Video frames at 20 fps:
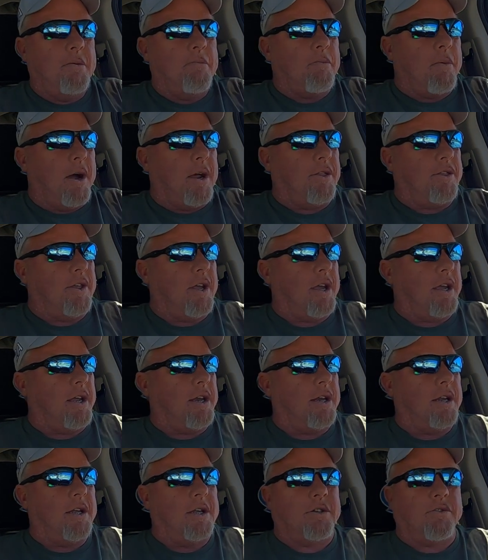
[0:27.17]
might think
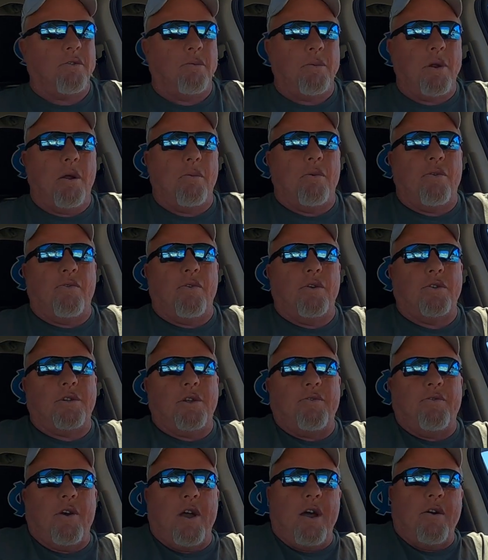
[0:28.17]
it is, from that
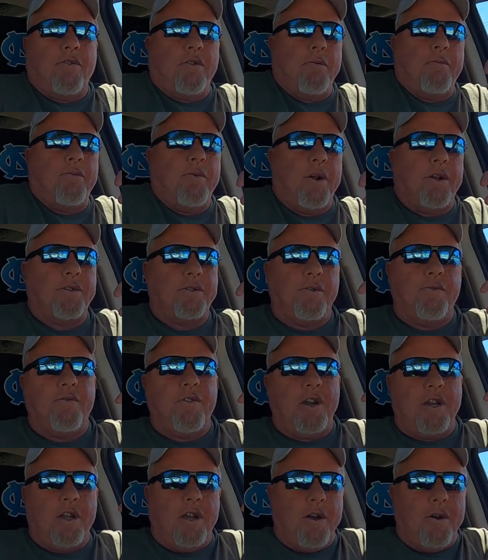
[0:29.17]
reversing valve compressor
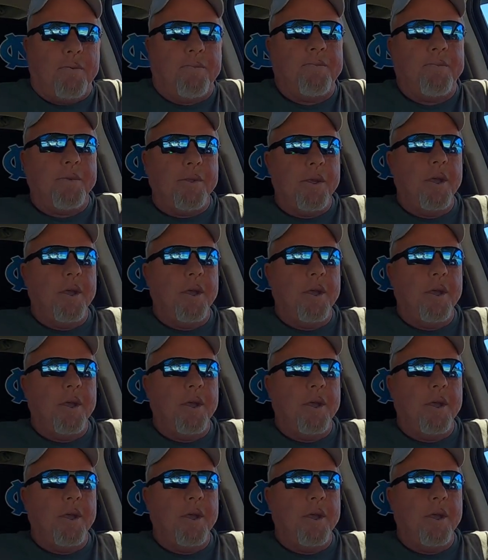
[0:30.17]
video